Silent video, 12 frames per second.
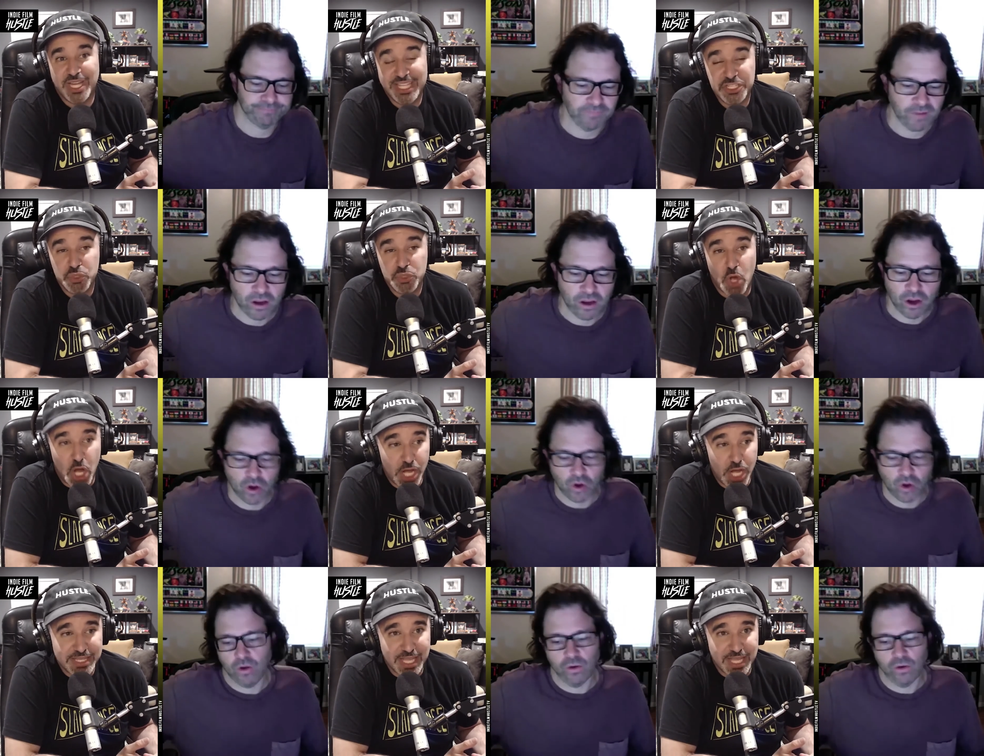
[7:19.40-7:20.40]
Speaker 1: unless you
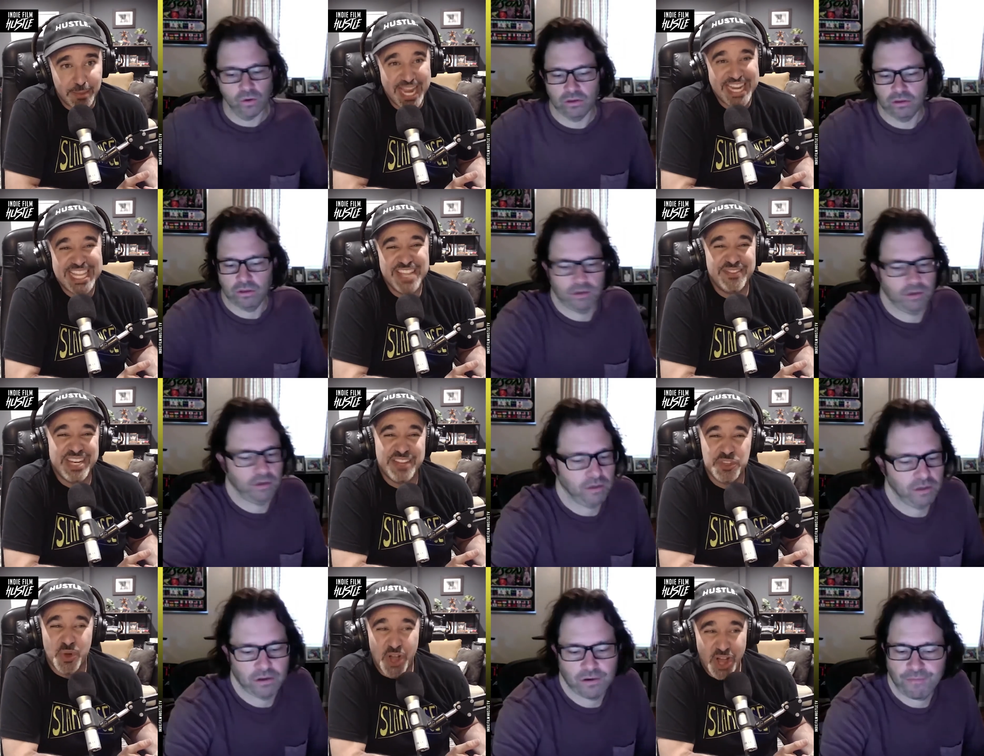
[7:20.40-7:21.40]
audit them, and even if
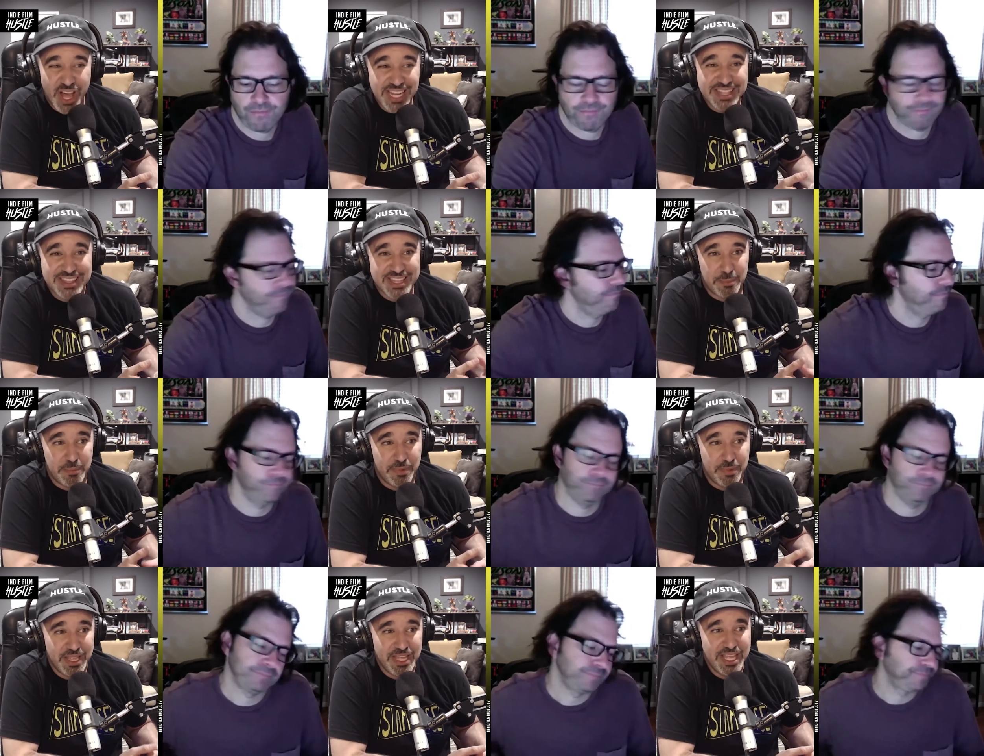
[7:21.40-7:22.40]
you audit them,
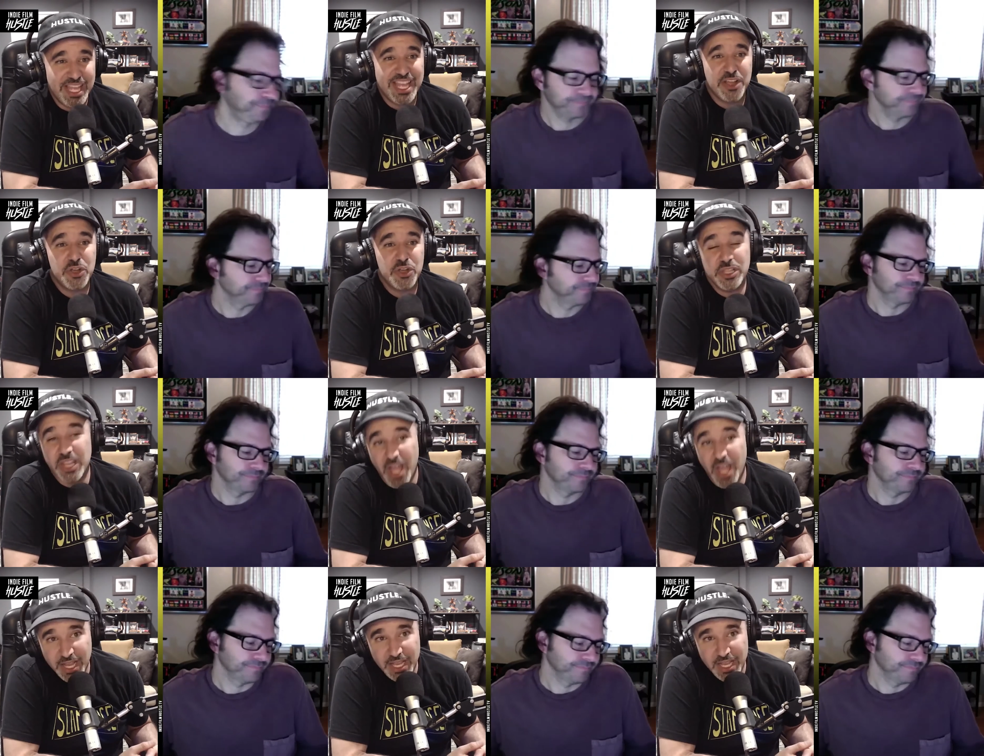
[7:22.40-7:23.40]
good
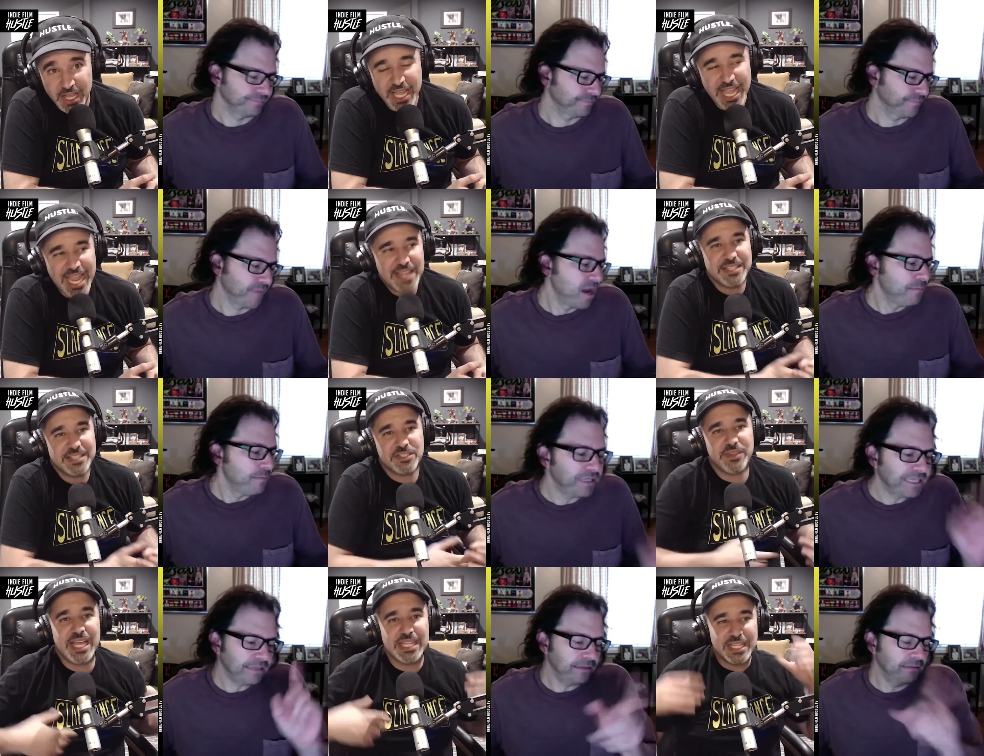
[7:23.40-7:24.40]
luck. And
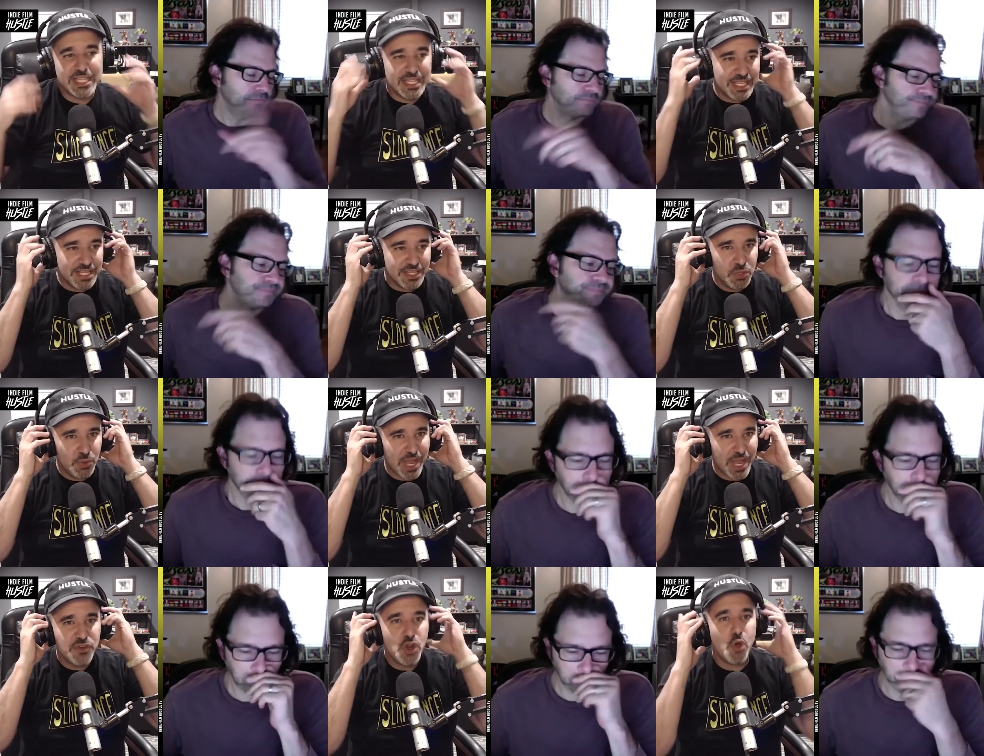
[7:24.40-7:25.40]
so that you
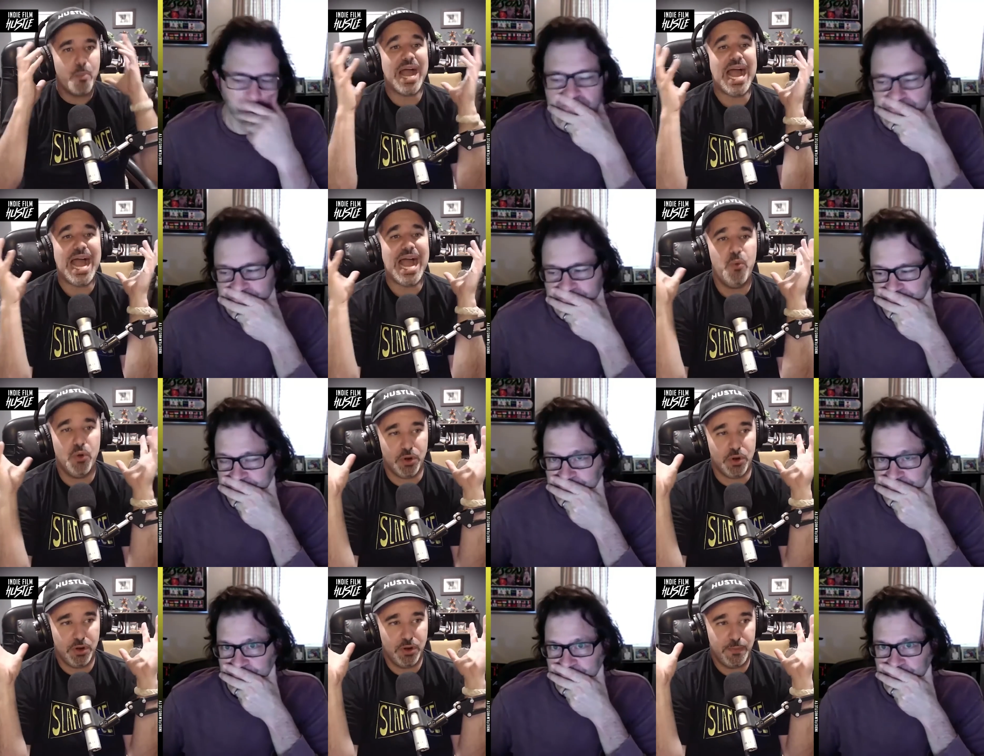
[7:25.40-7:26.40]
Speaker 2: have no
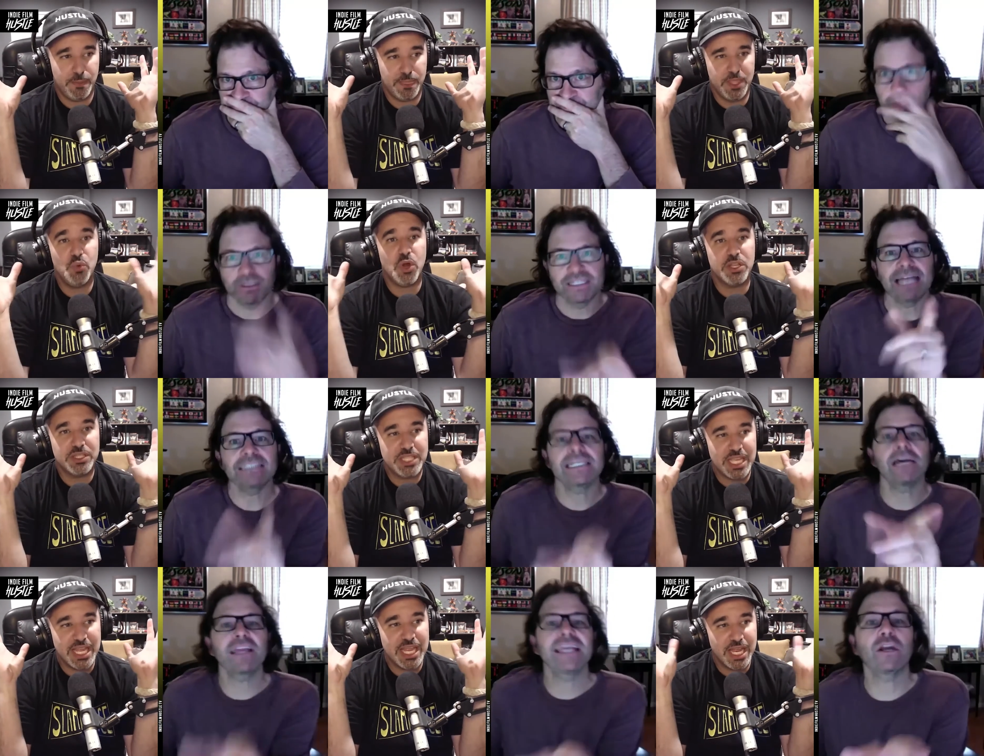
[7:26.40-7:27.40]
power you but are, that's
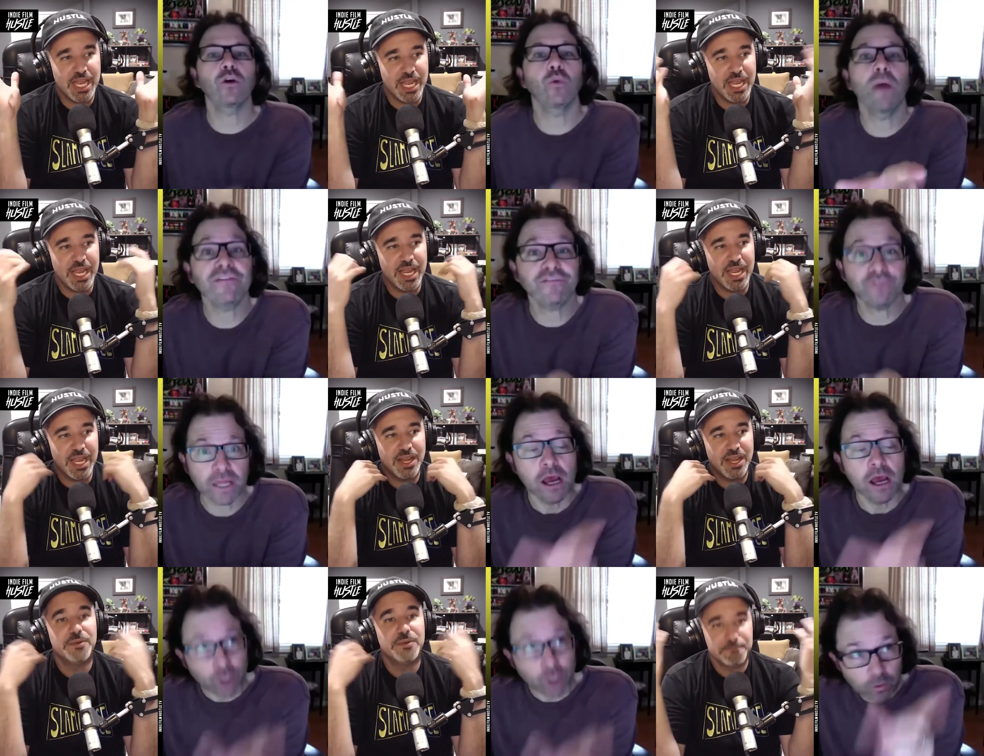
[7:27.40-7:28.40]
get away from it.
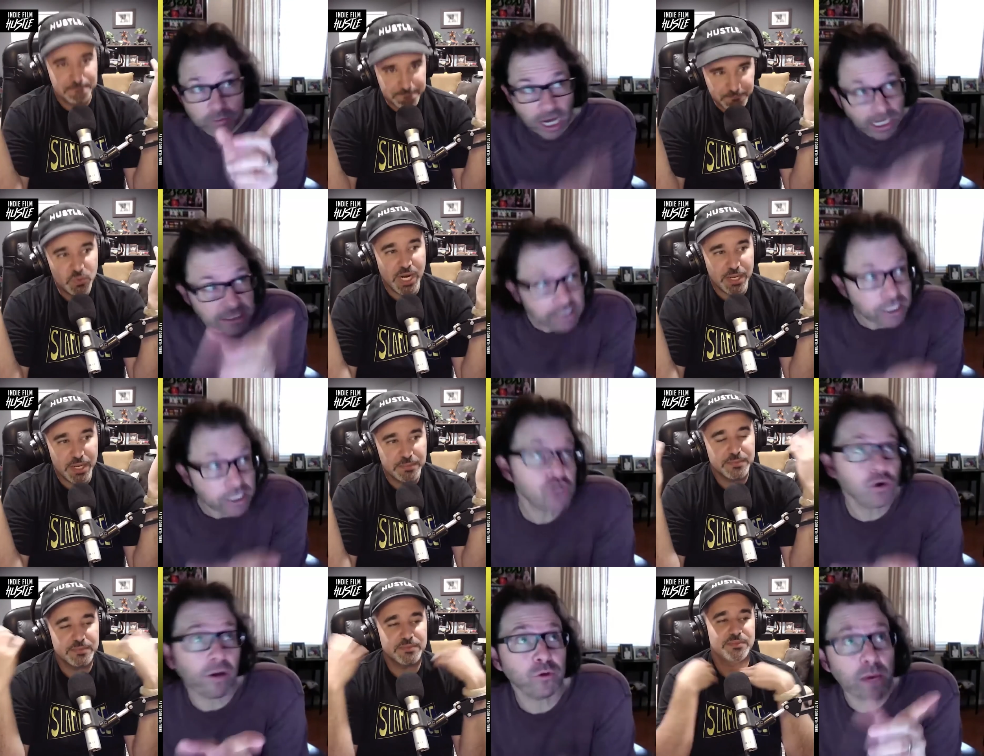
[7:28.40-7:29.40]
do not to right. cut
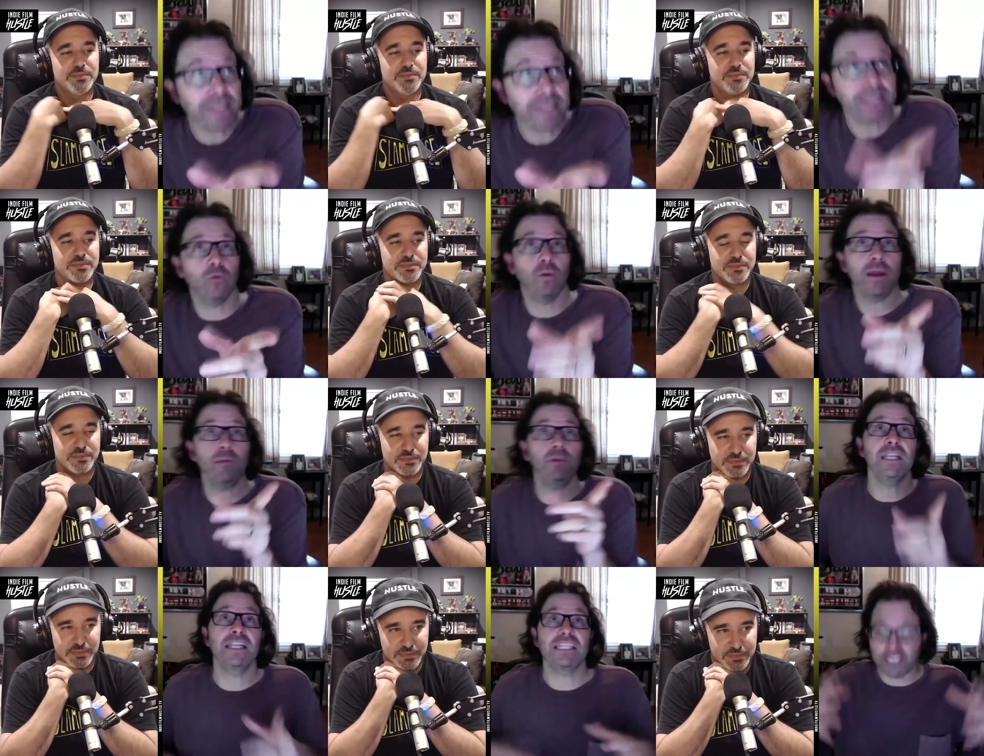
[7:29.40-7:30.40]
you off, the way they get away with
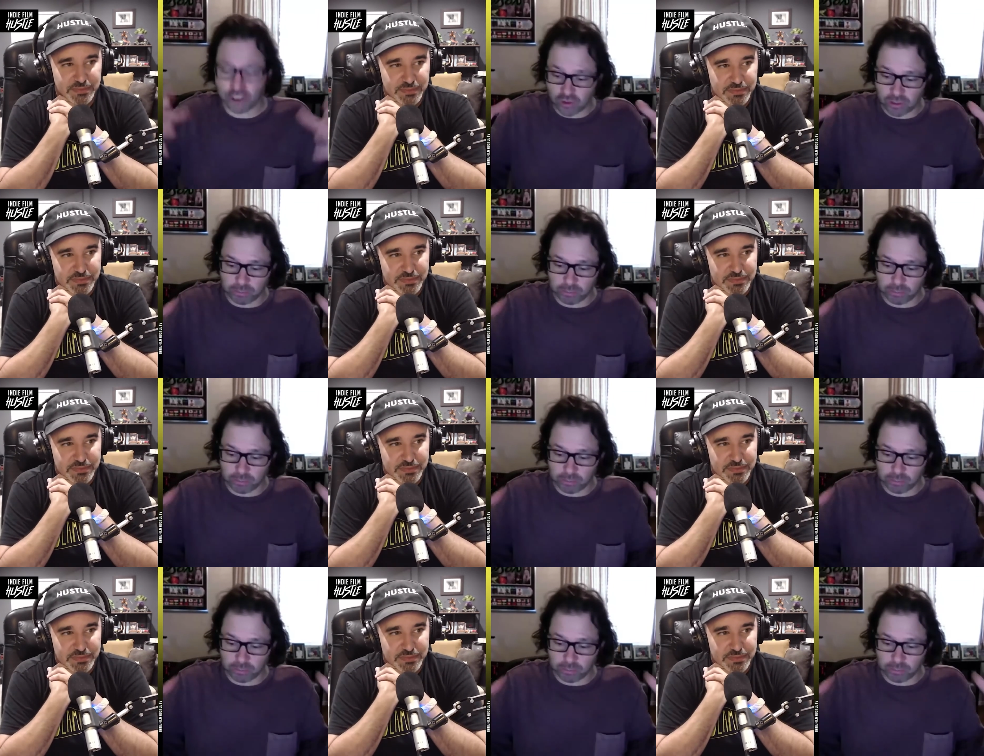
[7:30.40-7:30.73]
it is they do the